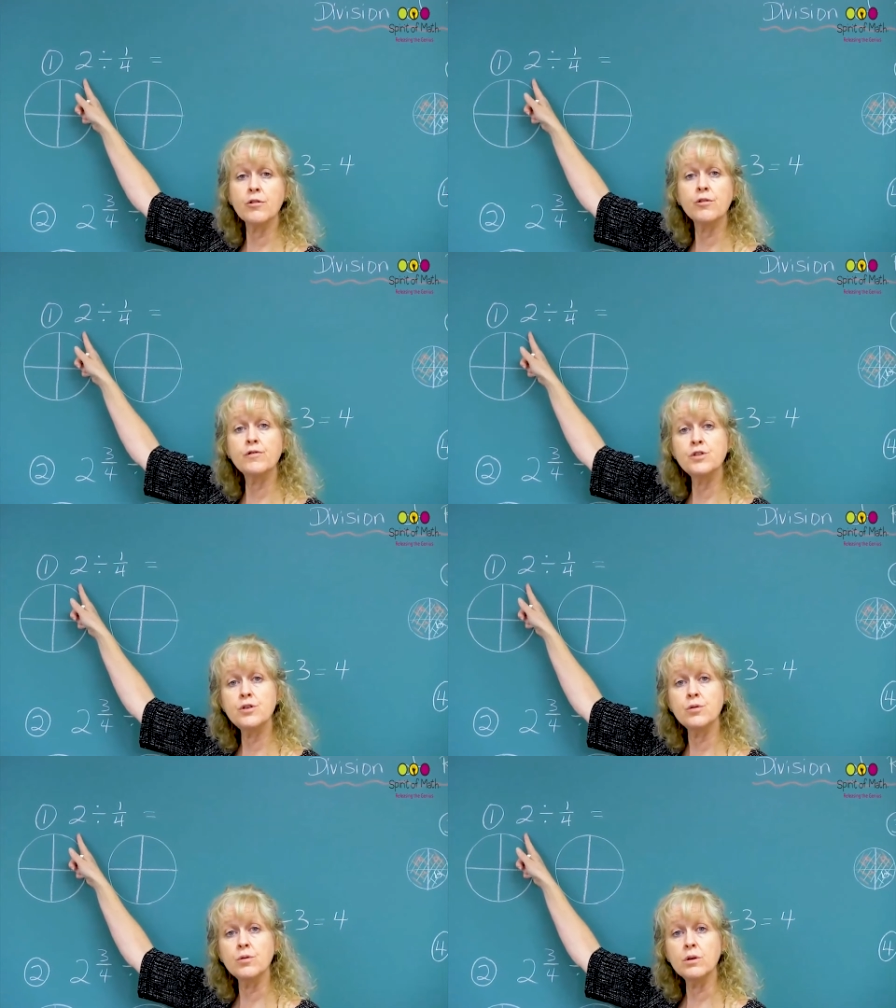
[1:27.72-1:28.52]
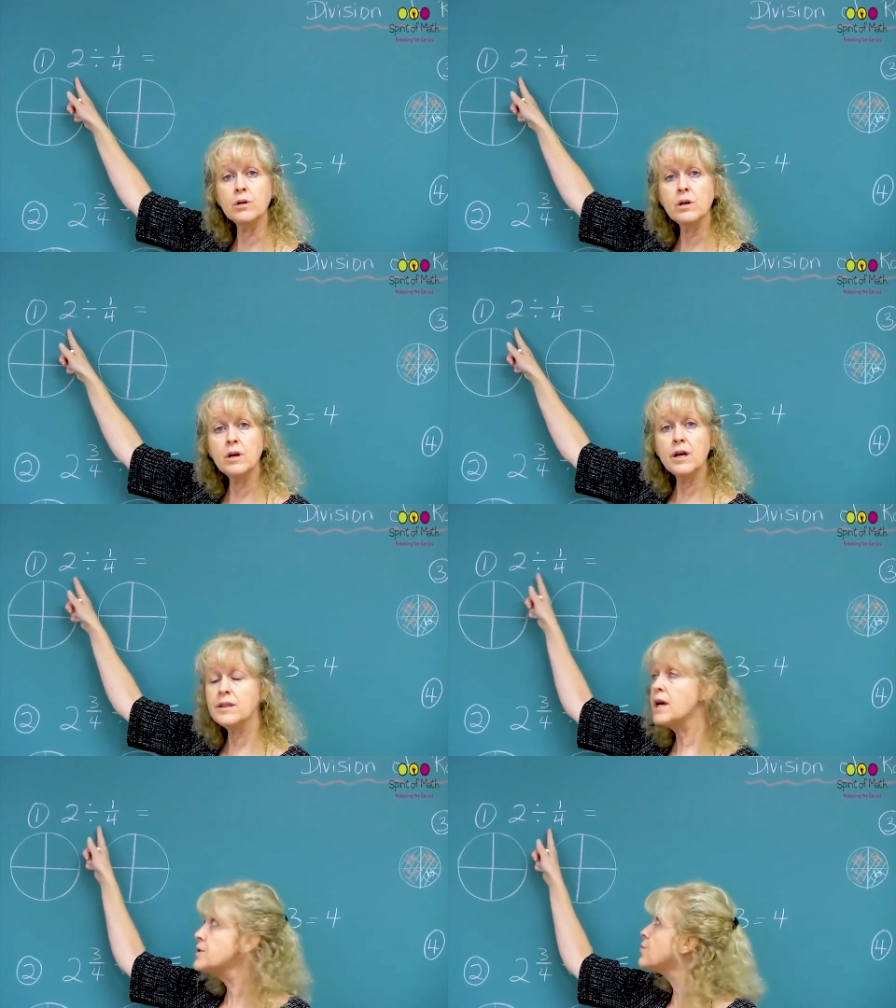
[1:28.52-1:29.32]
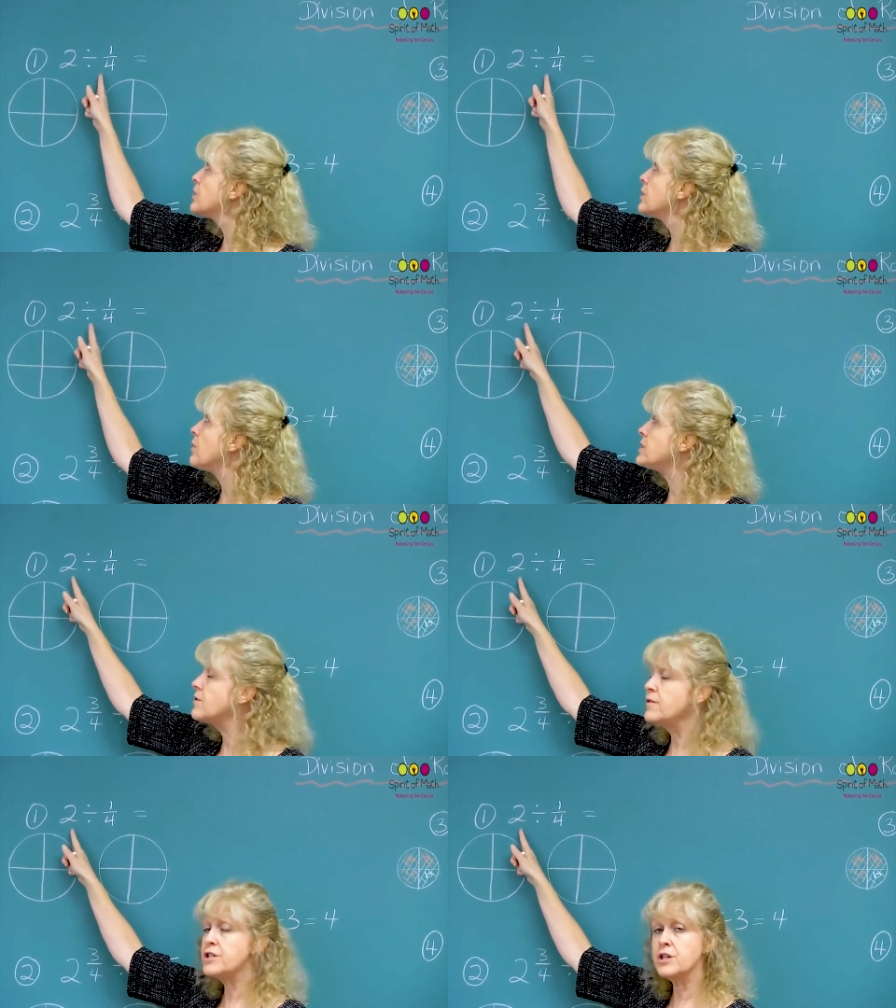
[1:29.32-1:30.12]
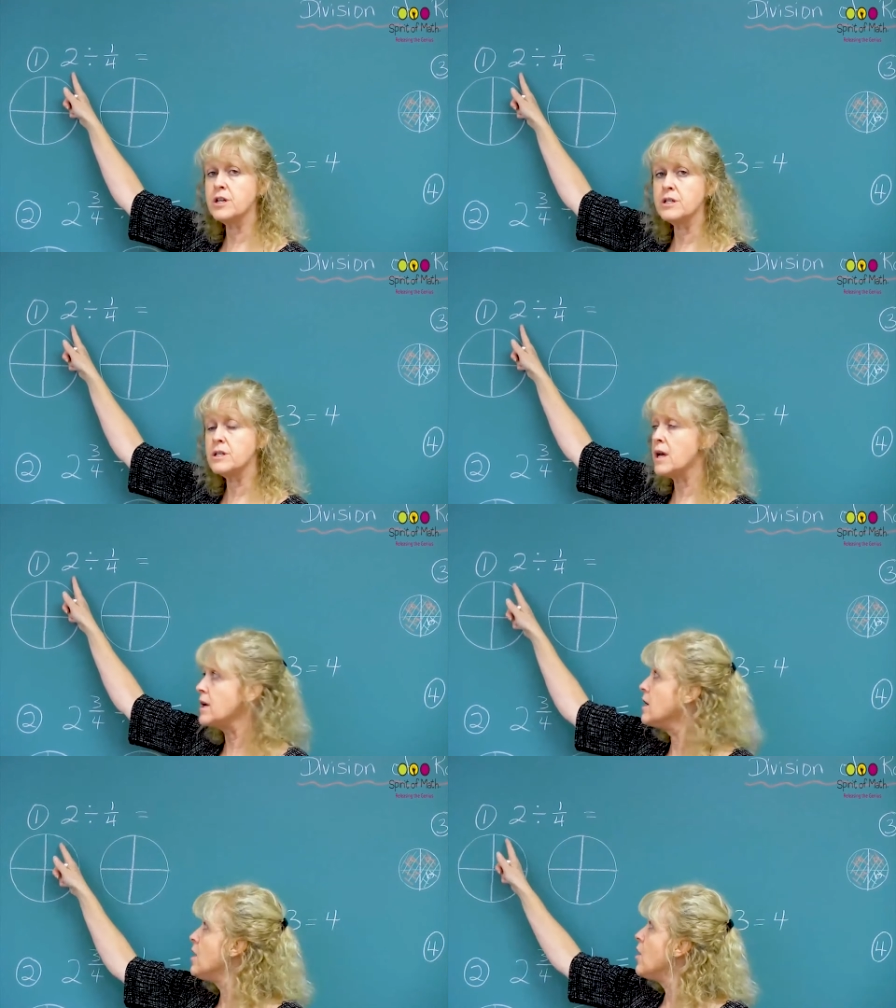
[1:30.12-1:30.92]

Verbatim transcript: out of 2? That's really what division is saying.